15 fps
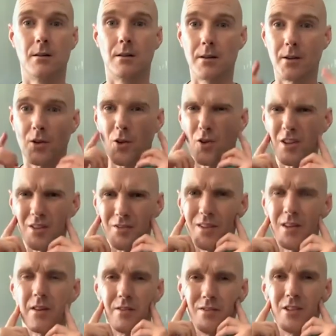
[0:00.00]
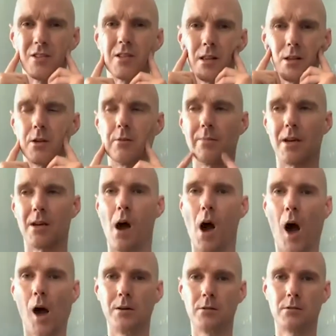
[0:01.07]
I can already feel it feels a little bit
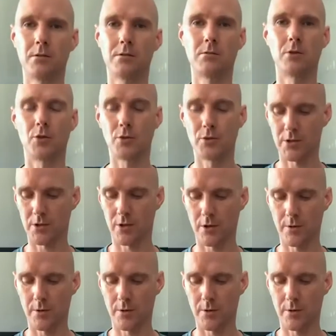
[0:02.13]
looser.